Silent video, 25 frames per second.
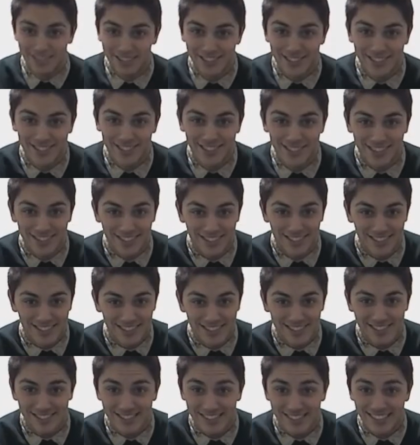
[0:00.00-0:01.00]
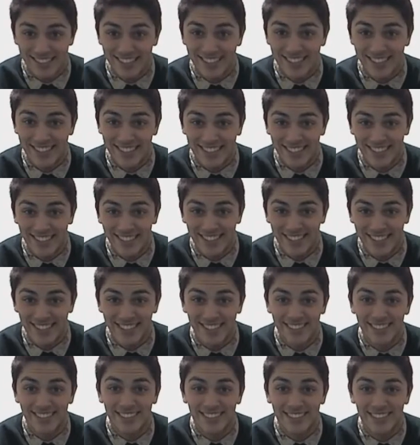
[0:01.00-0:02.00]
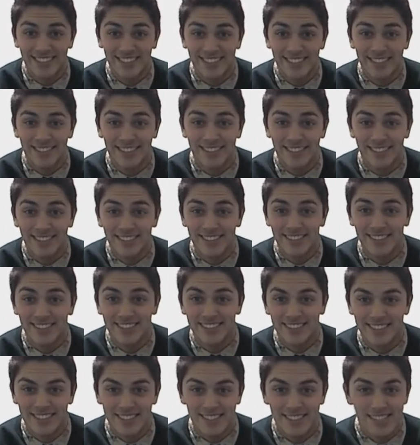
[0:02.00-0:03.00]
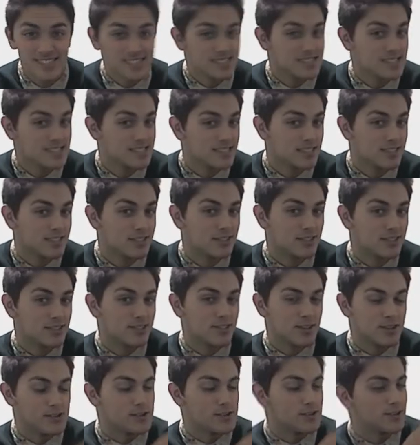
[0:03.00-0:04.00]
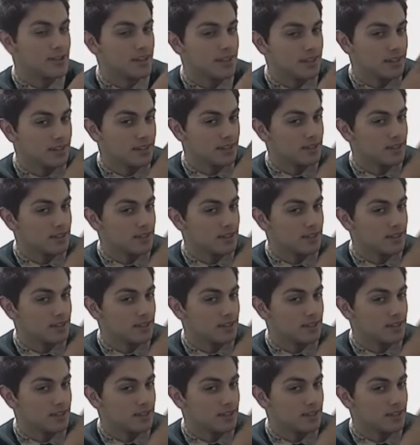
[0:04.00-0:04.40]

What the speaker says: This person isn't speaking.